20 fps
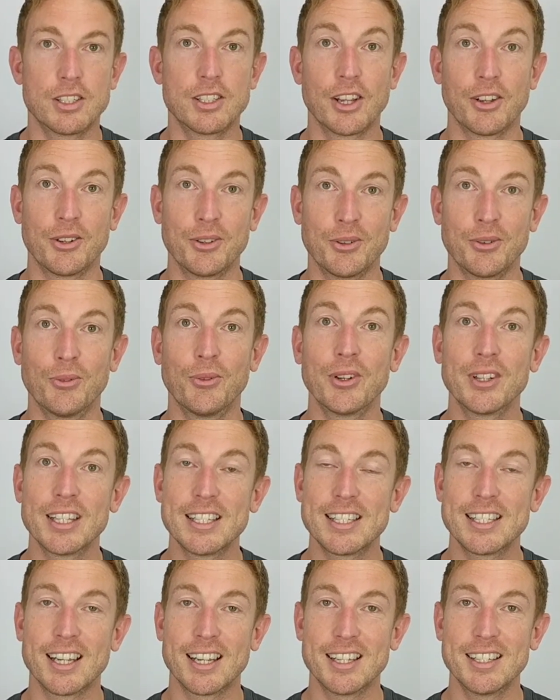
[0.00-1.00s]
So
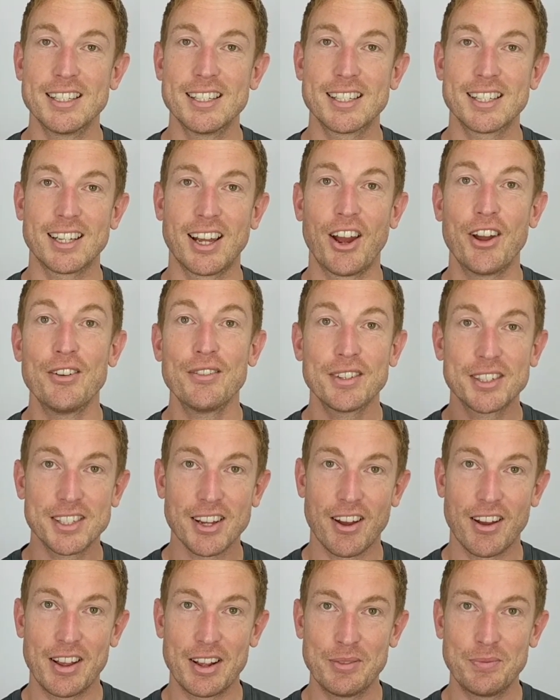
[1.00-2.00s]
what this does over
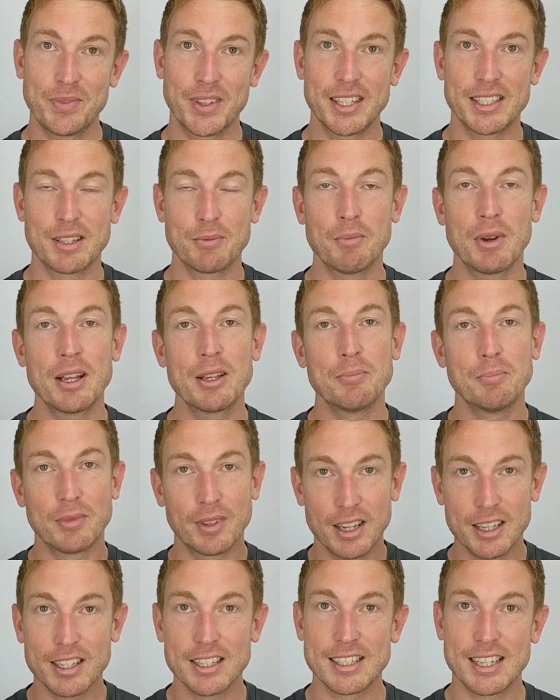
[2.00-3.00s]
time is it
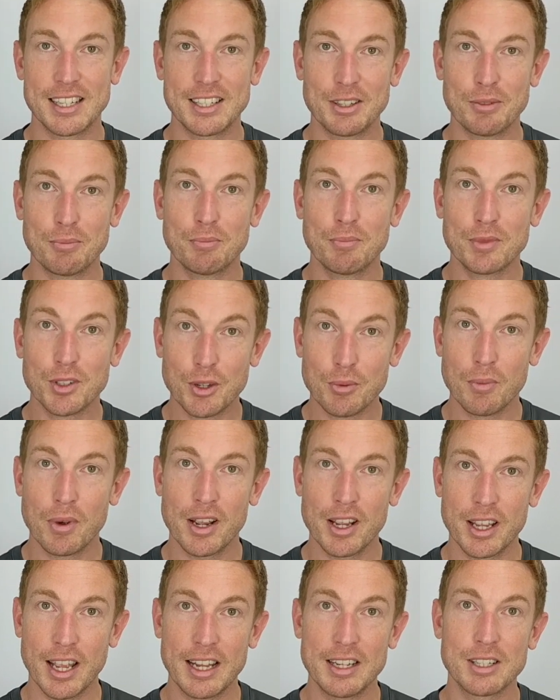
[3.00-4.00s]
might, like I said, you
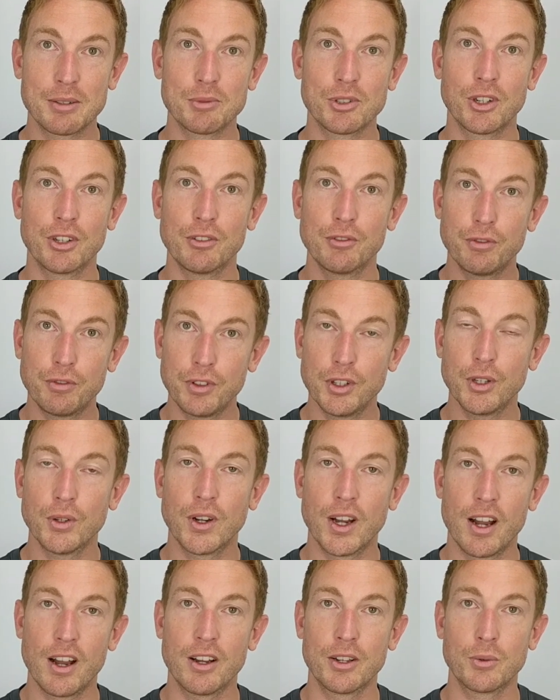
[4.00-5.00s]
might end up doing
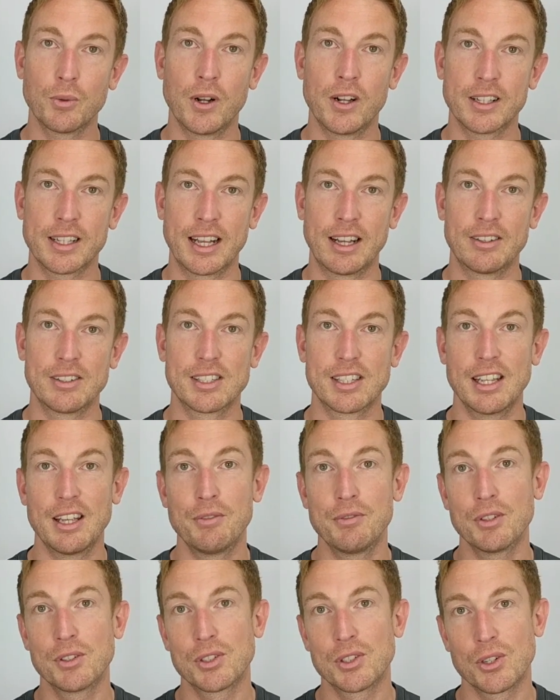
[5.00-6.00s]
fewer hard workouts.
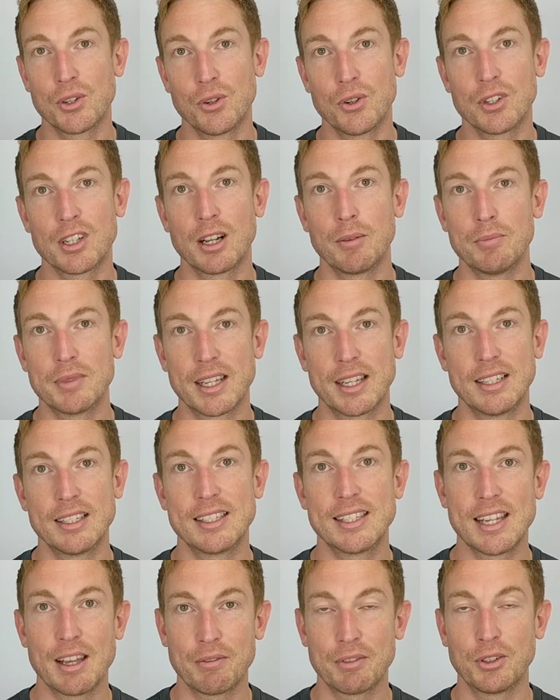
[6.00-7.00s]
If your score comes
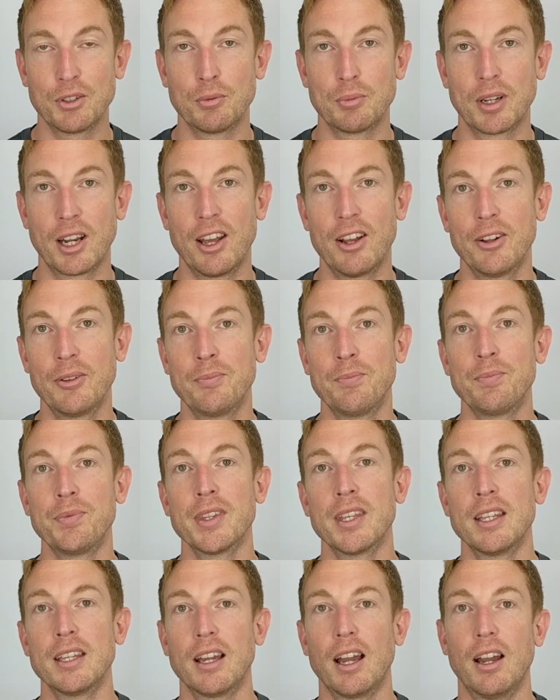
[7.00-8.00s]
in 7 or below,
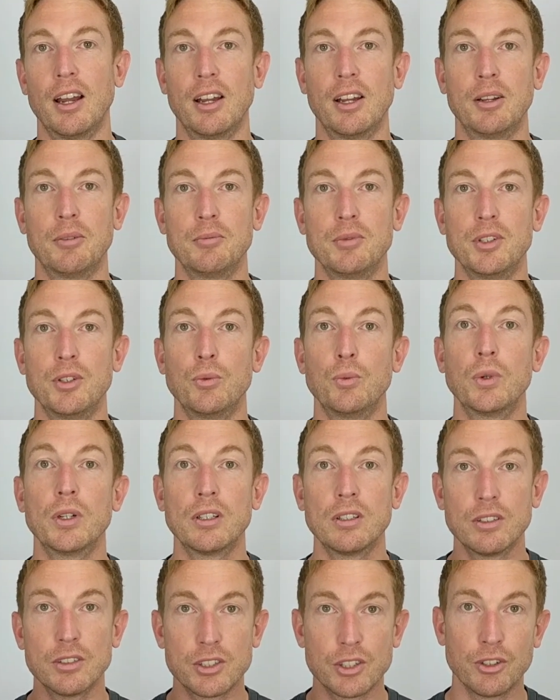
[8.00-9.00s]
you
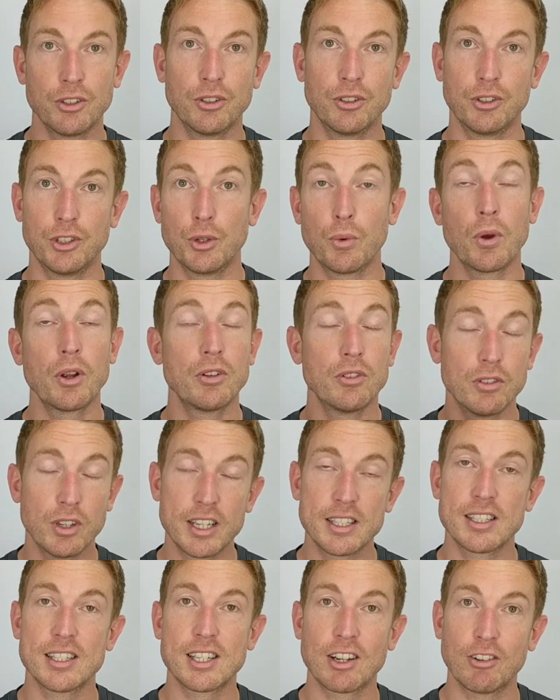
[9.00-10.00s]

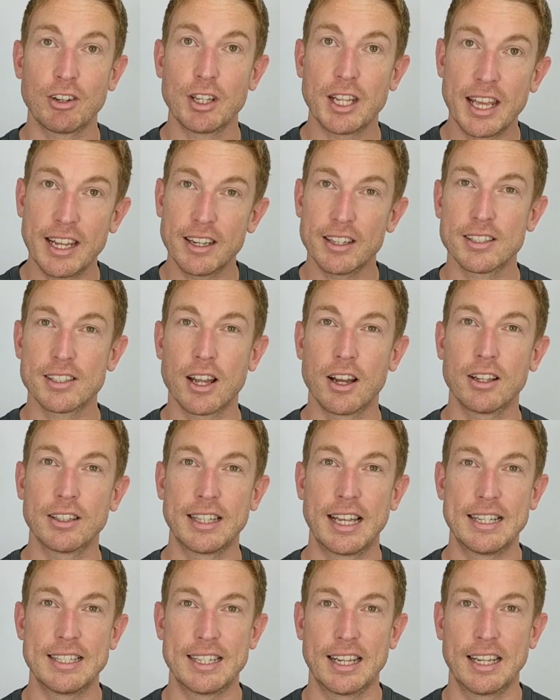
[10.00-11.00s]
won't necessarily hit it as
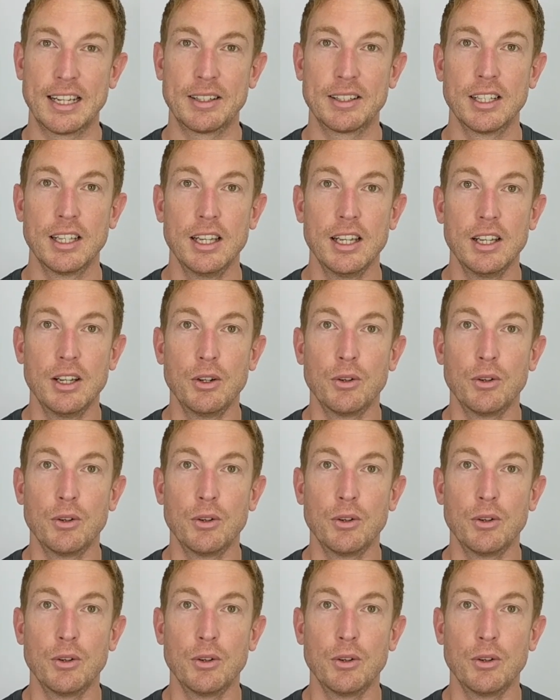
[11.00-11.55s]
hard that day.